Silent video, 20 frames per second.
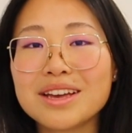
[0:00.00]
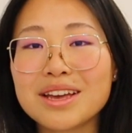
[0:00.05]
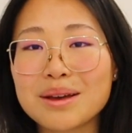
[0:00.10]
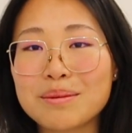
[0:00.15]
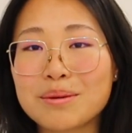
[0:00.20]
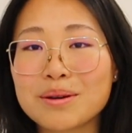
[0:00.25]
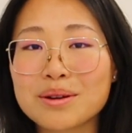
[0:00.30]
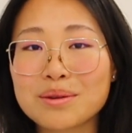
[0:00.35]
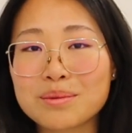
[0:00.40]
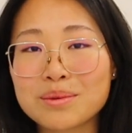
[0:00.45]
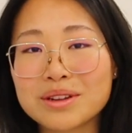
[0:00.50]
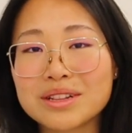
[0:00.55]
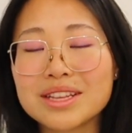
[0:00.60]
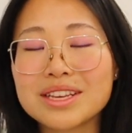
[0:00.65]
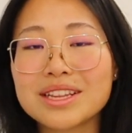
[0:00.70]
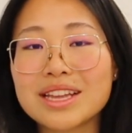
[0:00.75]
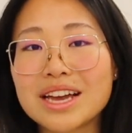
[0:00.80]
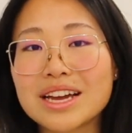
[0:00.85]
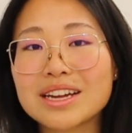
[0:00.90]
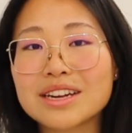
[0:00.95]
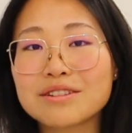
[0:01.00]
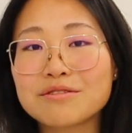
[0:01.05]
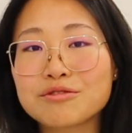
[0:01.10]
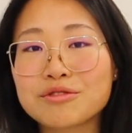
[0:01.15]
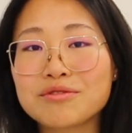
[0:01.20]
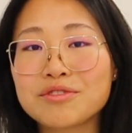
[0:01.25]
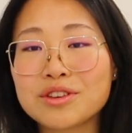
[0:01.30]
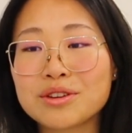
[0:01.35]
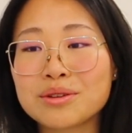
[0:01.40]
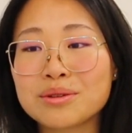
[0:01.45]
and put a really negative
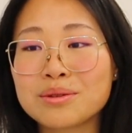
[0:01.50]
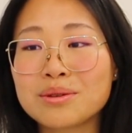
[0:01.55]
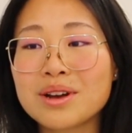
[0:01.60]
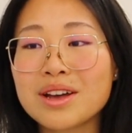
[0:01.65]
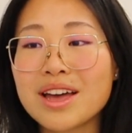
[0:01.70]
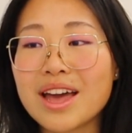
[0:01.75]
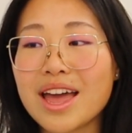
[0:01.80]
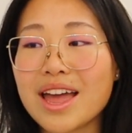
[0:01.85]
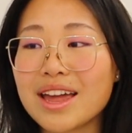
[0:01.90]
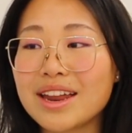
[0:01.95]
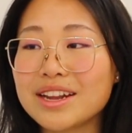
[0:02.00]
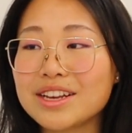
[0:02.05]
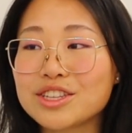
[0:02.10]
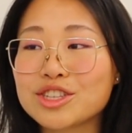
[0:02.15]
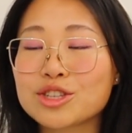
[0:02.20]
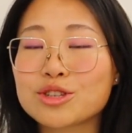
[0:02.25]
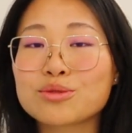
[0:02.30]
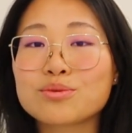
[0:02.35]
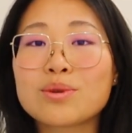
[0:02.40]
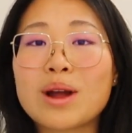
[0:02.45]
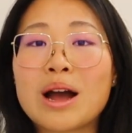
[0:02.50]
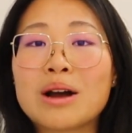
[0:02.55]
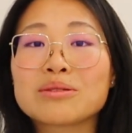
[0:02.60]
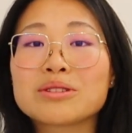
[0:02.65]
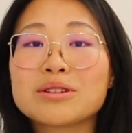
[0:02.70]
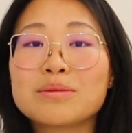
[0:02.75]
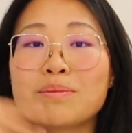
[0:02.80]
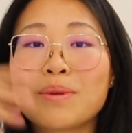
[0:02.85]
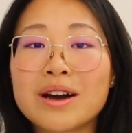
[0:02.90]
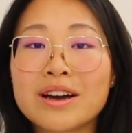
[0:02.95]
review and it's
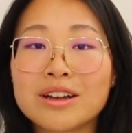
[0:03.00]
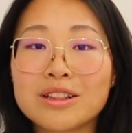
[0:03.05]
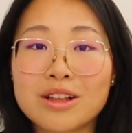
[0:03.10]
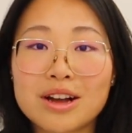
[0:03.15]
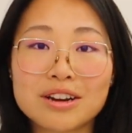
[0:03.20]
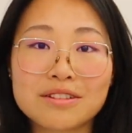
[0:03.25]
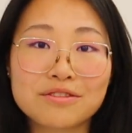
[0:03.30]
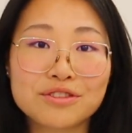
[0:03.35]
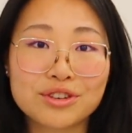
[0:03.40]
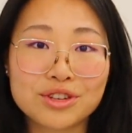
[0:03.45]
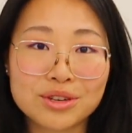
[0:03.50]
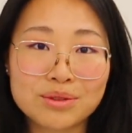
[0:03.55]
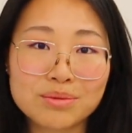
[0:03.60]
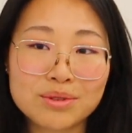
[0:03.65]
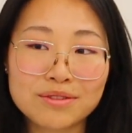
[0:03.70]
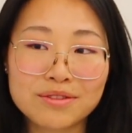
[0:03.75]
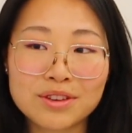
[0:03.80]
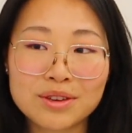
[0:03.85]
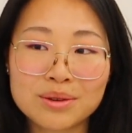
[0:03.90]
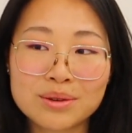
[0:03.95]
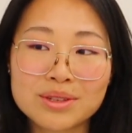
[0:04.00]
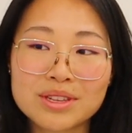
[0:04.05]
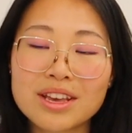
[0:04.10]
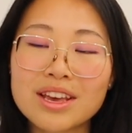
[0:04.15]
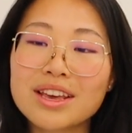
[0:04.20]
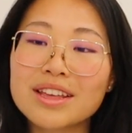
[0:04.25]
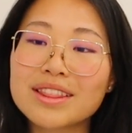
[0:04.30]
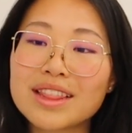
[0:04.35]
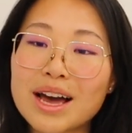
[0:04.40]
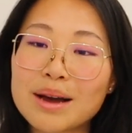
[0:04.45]
surrounded by a lot of good reviews,
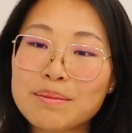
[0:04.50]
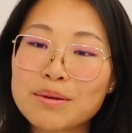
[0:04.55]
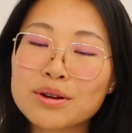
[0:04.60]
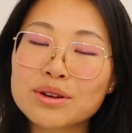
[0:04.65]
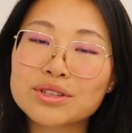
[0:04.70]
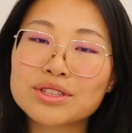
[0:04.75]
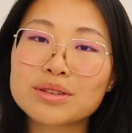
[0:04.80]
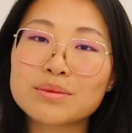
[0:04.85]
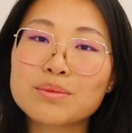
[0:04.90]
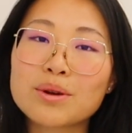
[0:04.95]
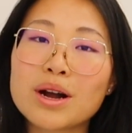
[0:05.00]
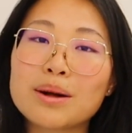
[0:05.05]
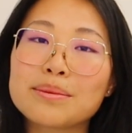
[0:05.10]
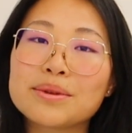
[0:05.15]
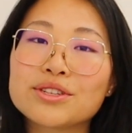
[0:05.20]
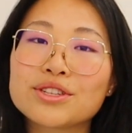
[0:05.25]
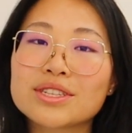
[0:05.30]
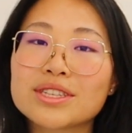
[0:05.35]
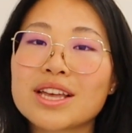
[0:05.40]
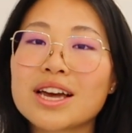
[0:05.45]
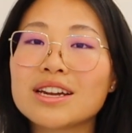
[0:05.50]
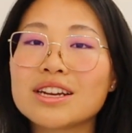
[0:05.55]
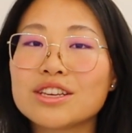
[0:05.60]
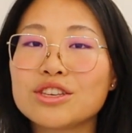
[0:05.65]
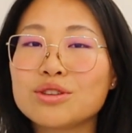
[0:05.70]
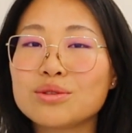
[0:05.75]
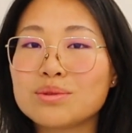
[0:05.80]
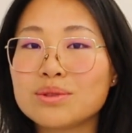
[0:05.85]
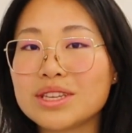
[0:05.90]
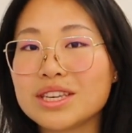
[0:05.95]
that person probably just had a
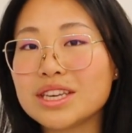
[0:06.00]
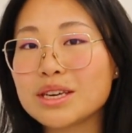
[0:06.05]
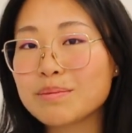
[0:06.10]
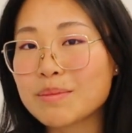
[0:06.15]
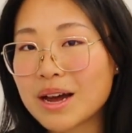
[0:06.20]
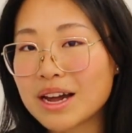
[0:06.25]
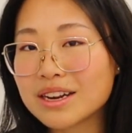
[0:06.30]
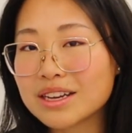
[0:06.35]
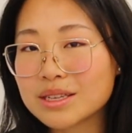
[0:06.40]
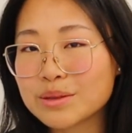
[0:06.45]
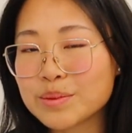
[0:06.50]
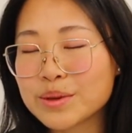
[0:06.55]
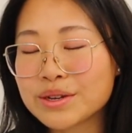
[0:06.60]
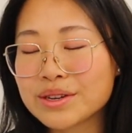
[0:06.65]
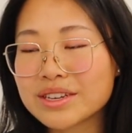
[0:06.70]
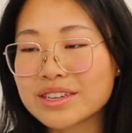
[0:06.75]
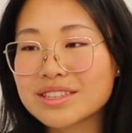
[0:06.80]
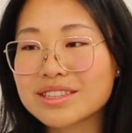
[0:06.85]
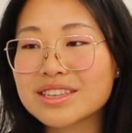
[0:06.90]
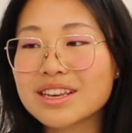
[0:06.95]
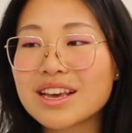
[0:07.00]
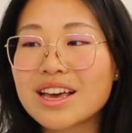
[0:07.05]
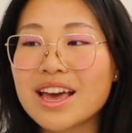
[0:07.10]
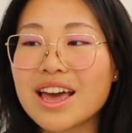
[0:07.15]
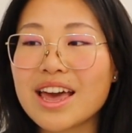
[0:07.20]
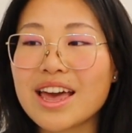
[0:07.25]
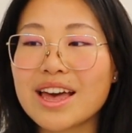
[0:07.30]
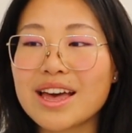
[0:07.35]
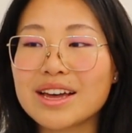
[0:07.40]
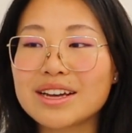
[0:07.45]
unique bad experience,
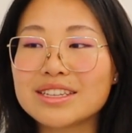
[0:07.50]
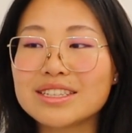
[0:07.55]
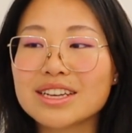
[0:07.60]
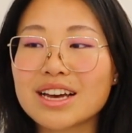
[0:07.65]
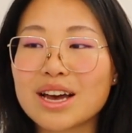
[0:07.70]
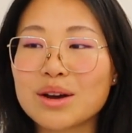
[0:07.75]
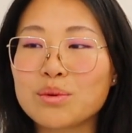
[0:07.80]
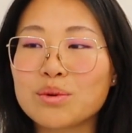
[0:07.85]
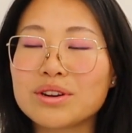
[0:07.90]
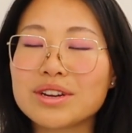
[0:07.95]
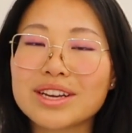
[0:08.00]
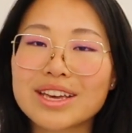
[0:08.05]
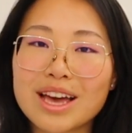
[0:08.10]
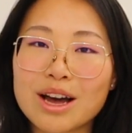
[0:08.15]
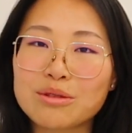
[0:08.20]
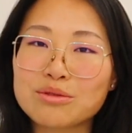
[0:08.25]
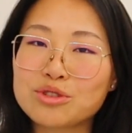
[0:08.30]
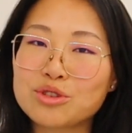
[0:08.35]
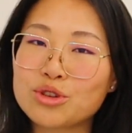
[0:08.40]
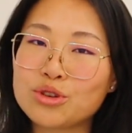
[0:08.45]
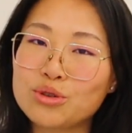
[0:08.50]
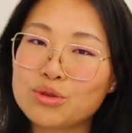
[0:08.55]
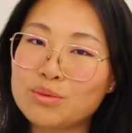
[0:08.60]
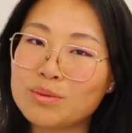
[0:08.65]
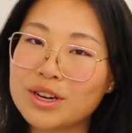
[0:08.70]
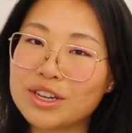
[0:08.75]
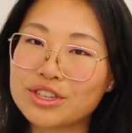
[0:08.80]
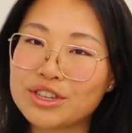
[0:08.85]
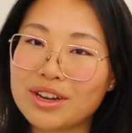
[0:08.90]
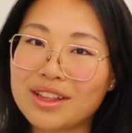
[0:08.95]
and I wouldn't count too
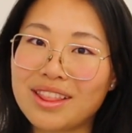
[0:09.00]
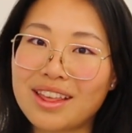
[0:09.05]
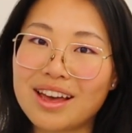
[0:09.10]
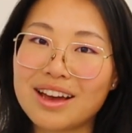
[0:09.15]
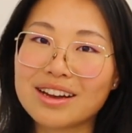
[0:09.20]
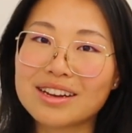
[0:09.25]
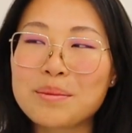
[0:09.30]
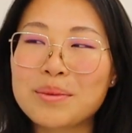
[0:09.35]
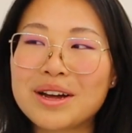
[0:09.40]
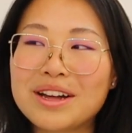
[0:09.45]
much on that.